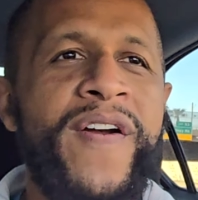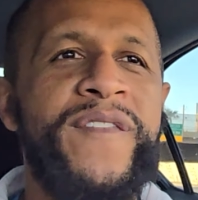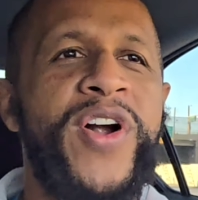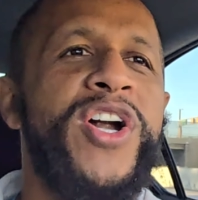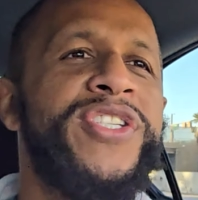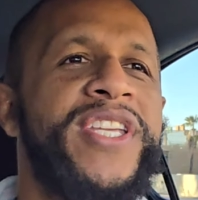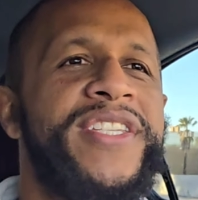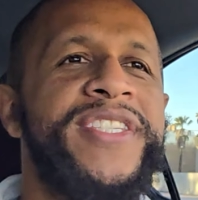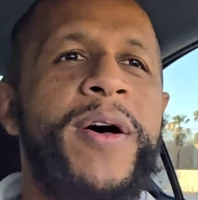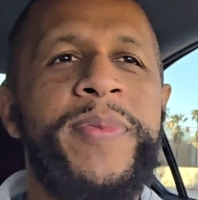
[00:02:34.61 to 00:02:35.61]

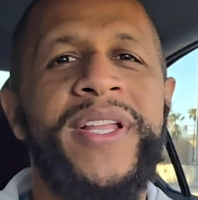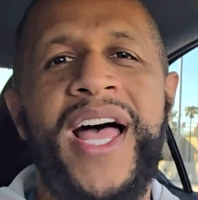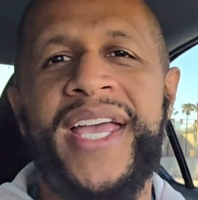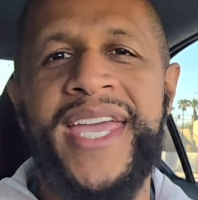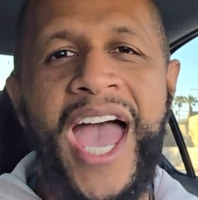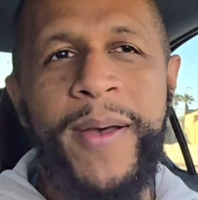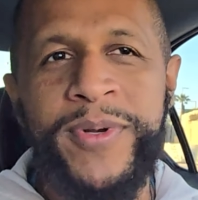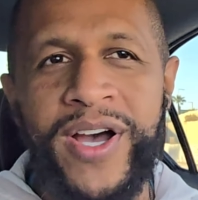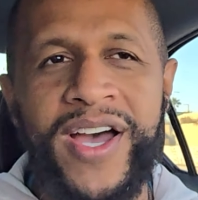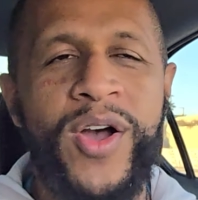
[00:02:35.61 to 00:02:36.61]
versus something like
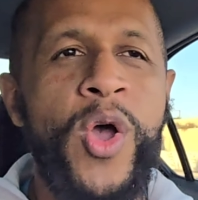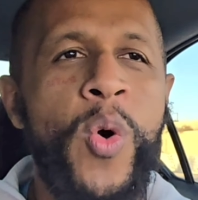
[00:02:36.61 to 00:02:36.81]
CapCut,